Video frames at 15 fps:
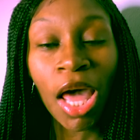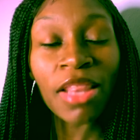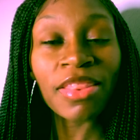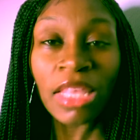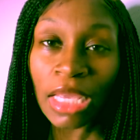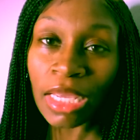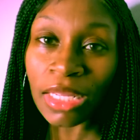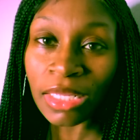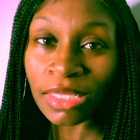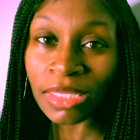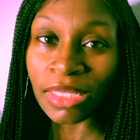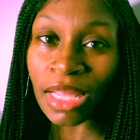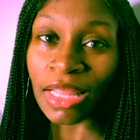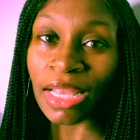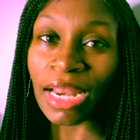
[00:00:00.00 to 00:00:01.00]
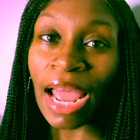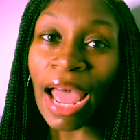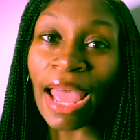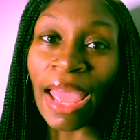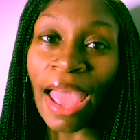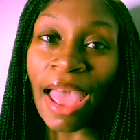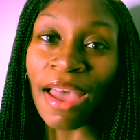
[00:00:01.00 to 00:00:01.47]
things that
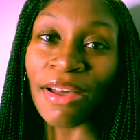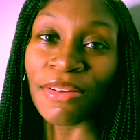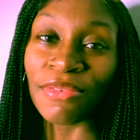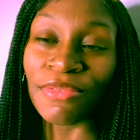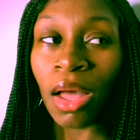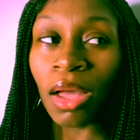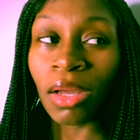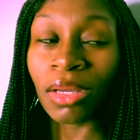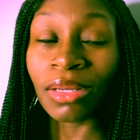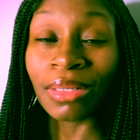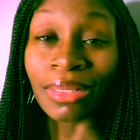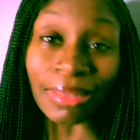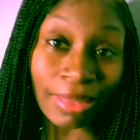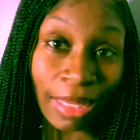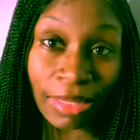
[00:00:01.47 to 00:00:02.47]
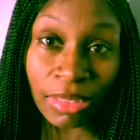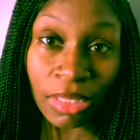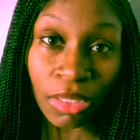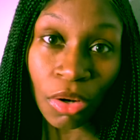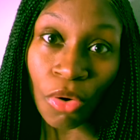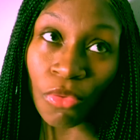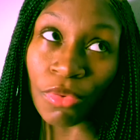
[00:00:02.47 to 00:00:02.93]
I have
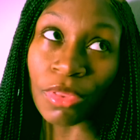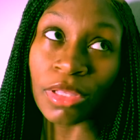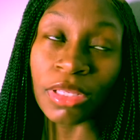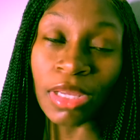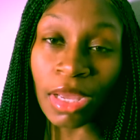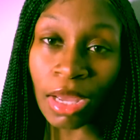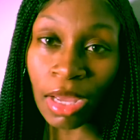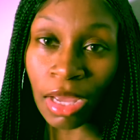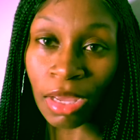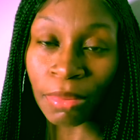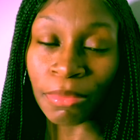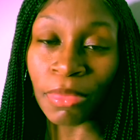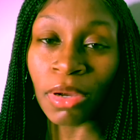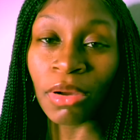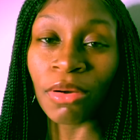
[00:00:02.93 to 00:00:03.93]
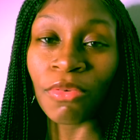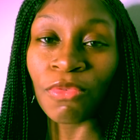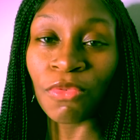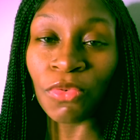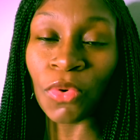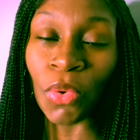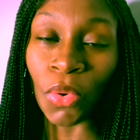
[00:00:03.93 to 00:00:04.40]
collected over the time
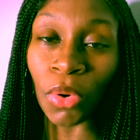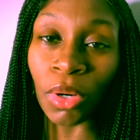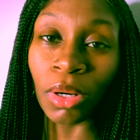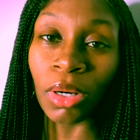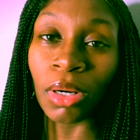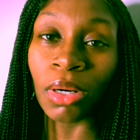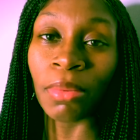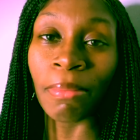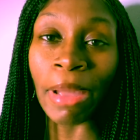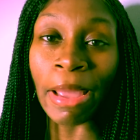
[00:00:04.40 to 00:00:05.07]
for my